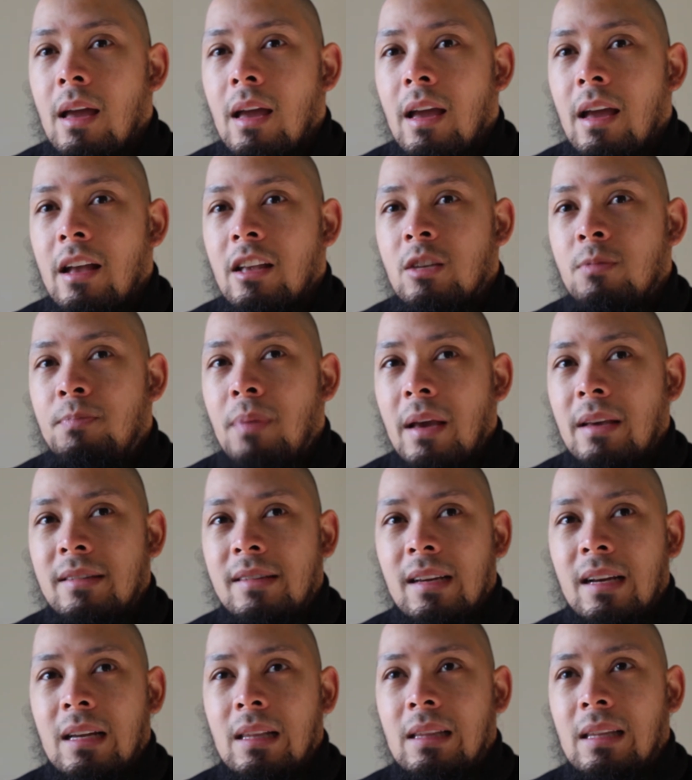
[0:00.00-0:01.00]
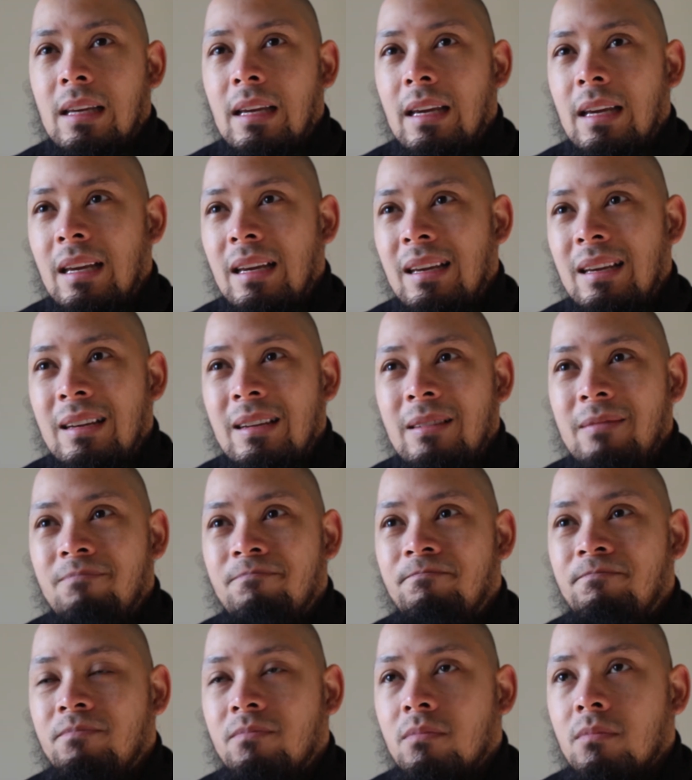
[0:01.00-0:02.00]
it's basically,
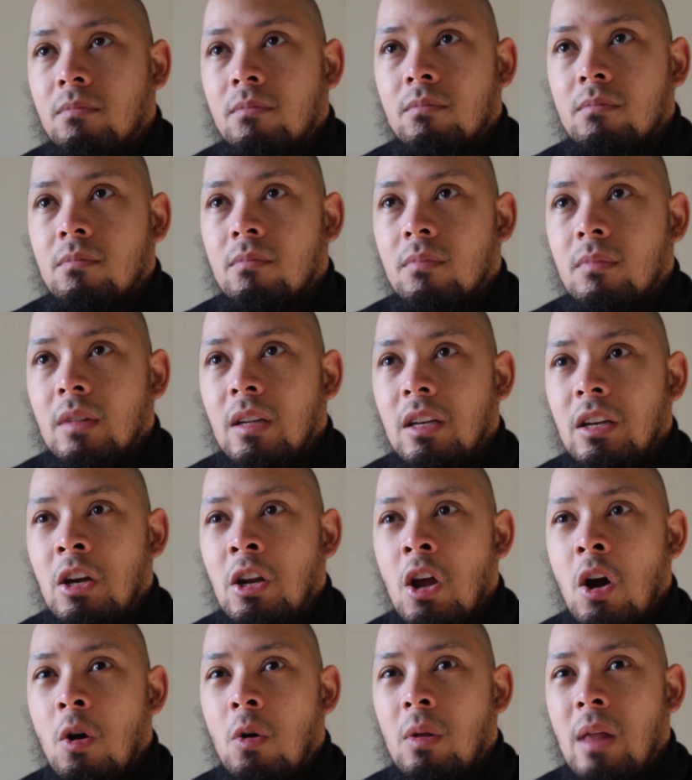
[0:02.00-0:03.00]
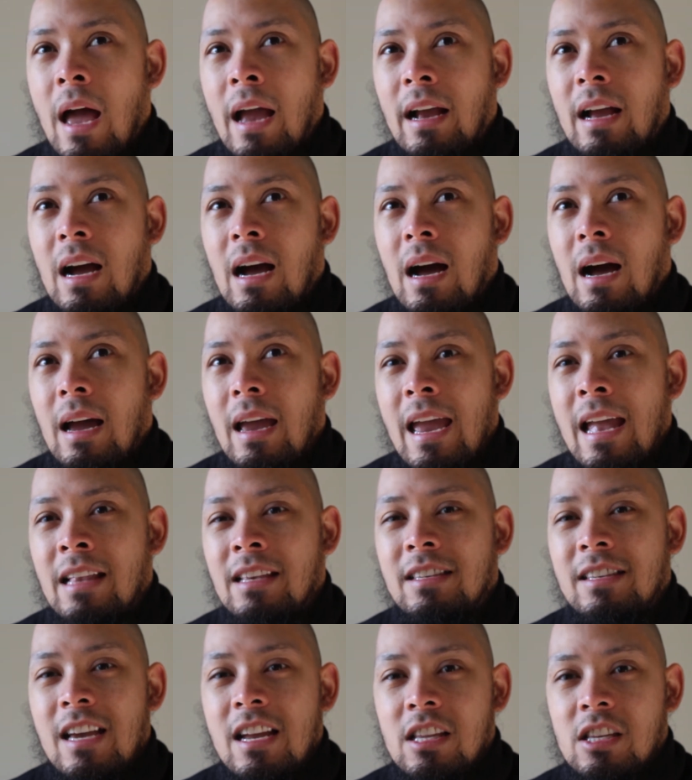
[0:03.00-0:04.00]
like a
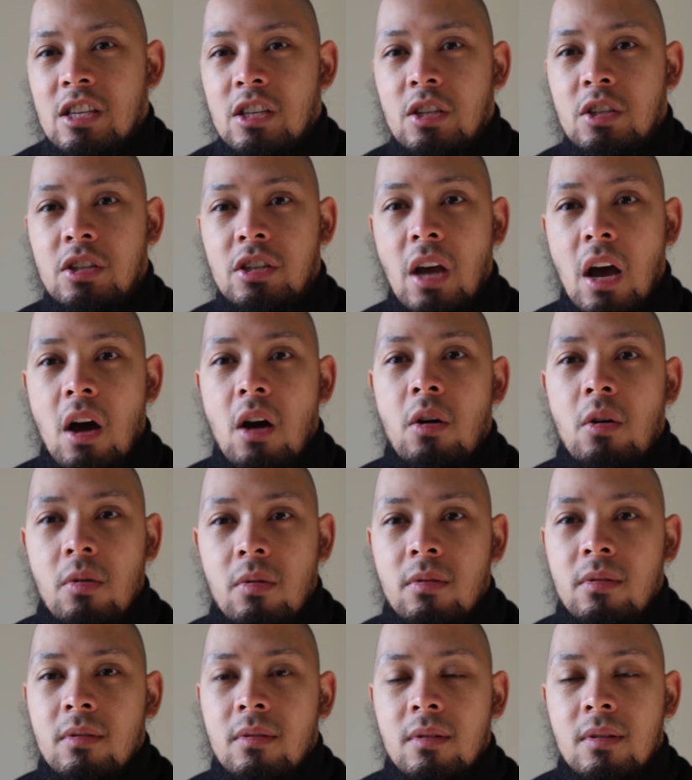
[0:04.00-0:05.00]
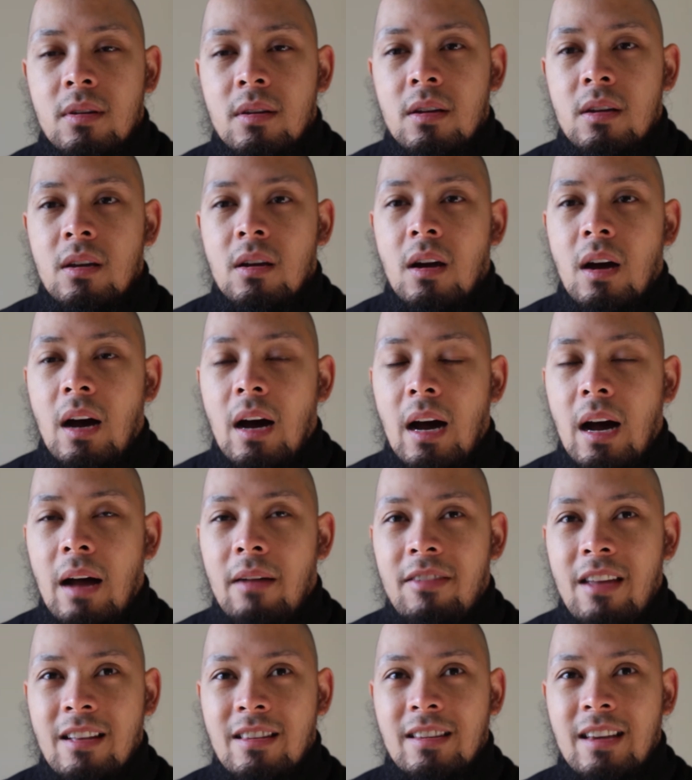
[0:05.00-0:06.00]
incense dough
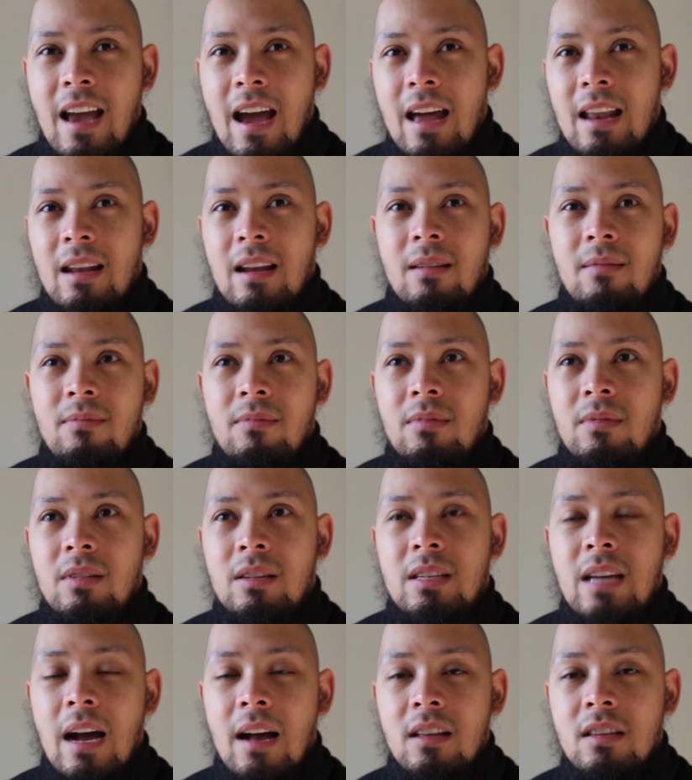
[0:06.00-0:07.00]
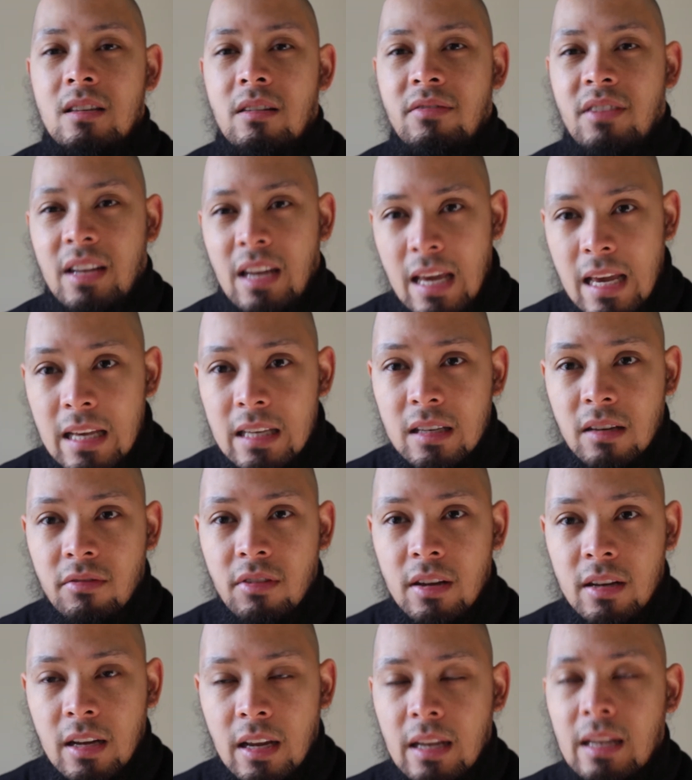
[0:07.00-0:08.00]
that's got tons of adhesive
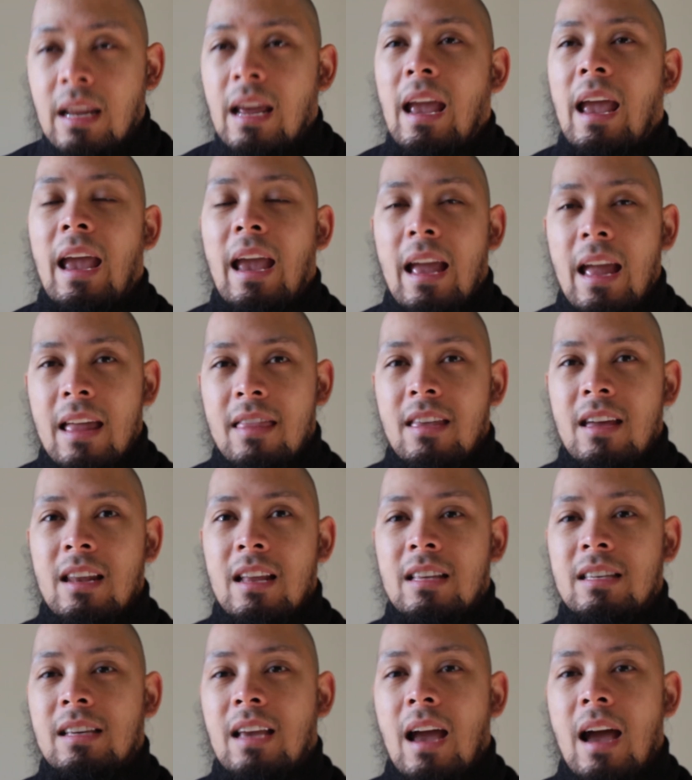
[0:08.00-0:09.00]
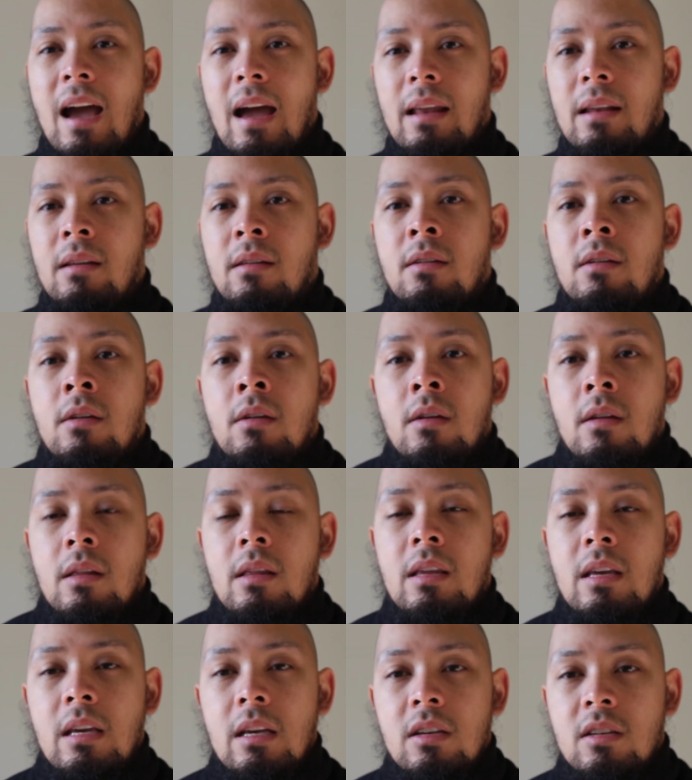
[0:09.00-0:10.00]
in it, and then it's got
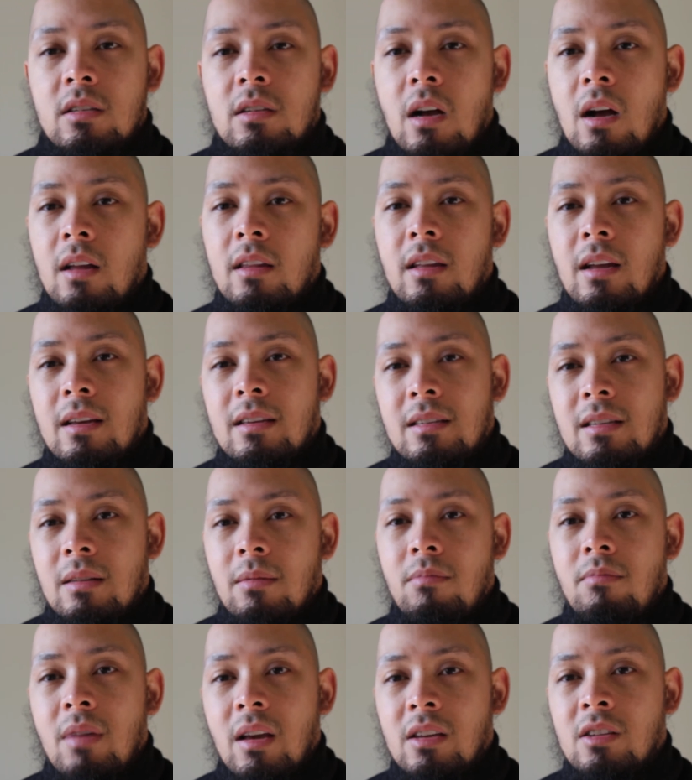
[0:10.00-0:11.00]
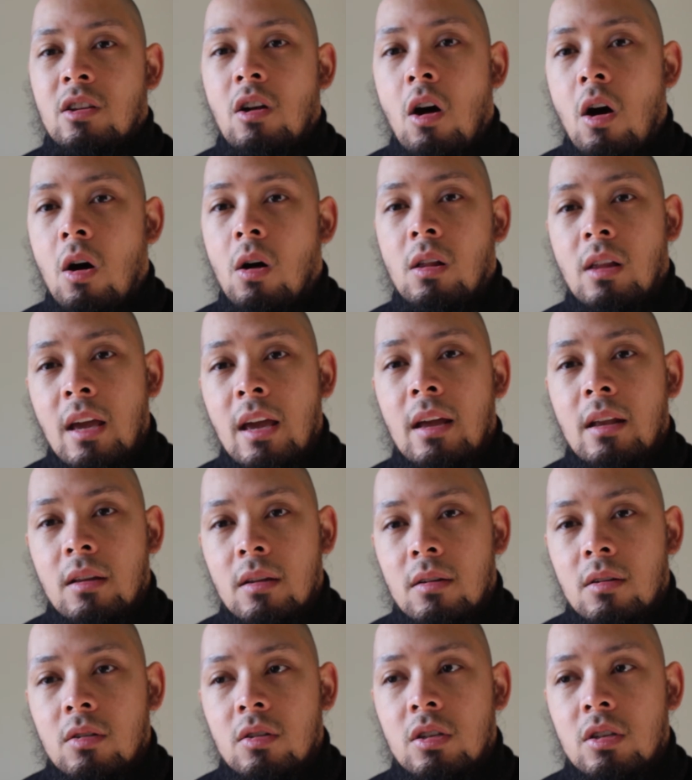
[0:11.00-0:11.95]
the sawdust mixed all in.